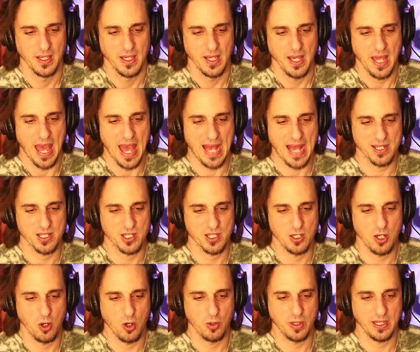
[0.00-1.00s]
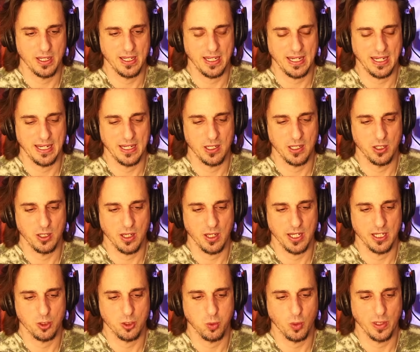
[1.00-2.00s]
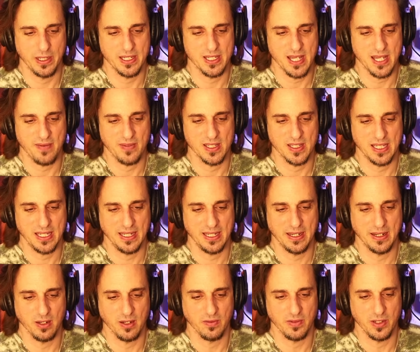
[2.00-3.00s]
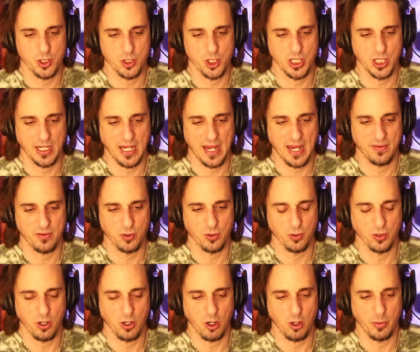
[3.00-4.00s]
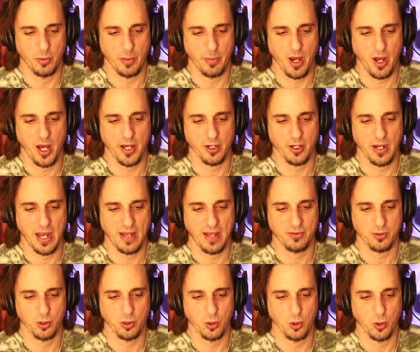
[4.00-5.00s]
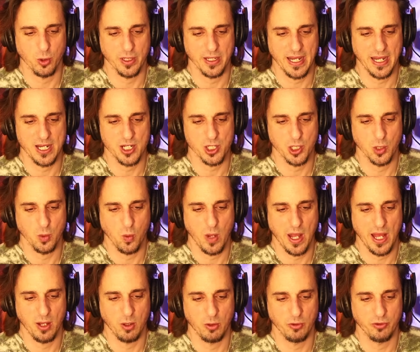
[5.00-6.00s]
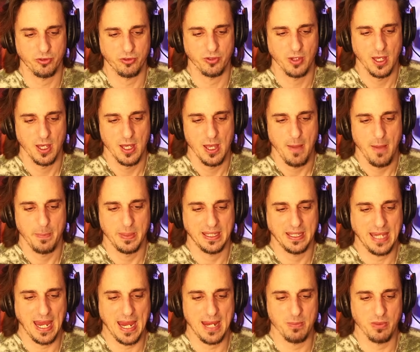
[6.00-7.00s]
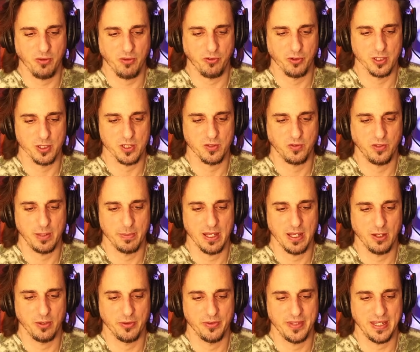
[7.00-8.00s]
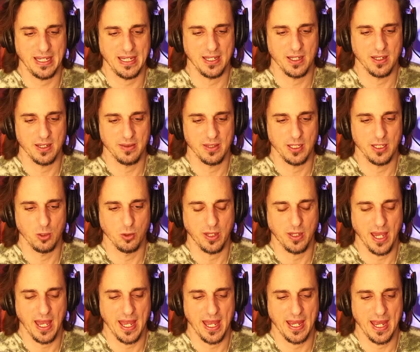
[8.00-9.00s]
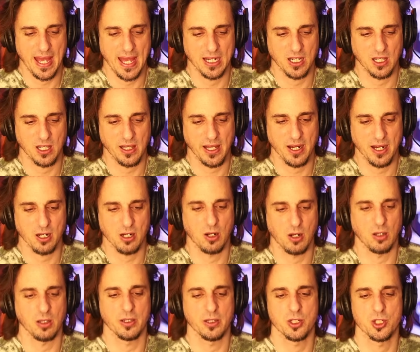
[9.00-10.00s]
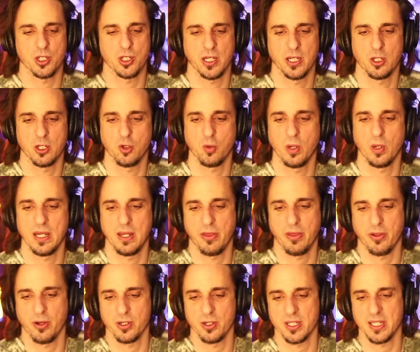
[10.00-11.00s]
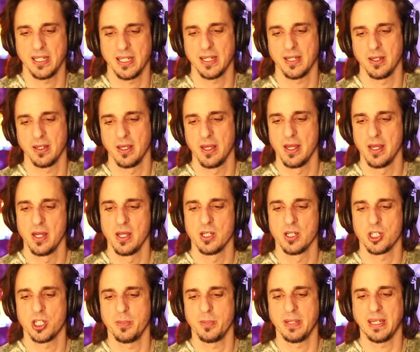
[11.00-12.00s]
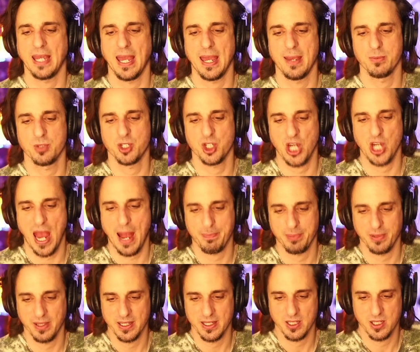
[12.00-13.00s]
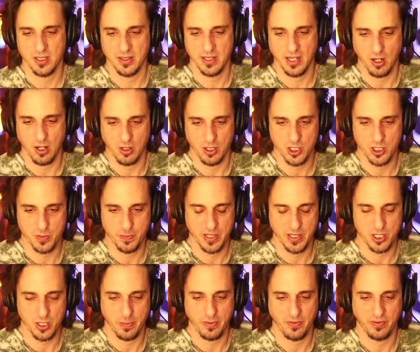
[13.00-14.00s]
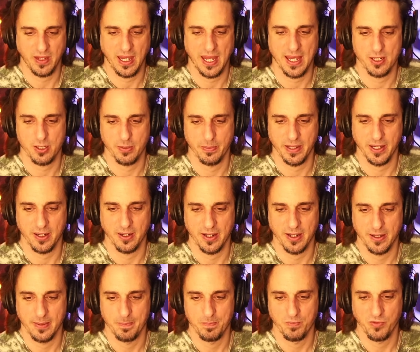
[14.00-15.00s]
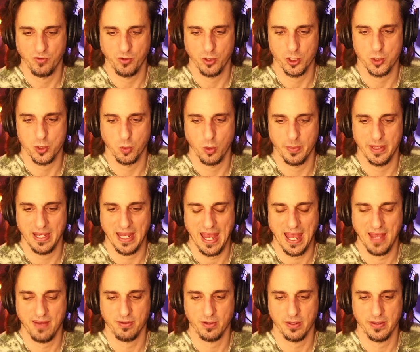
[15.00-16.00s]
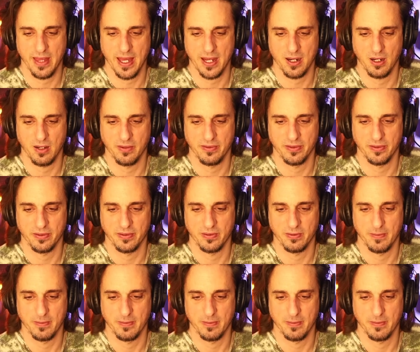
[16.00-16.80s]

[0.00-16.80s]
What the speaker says: As noted in a 2017 interview gave to her alma mater after her ordination, Wells became the first female dean in the UK at Clare College. In 2013, she became chaplain to the Archbishop of Canterbury, first woman ever in that office.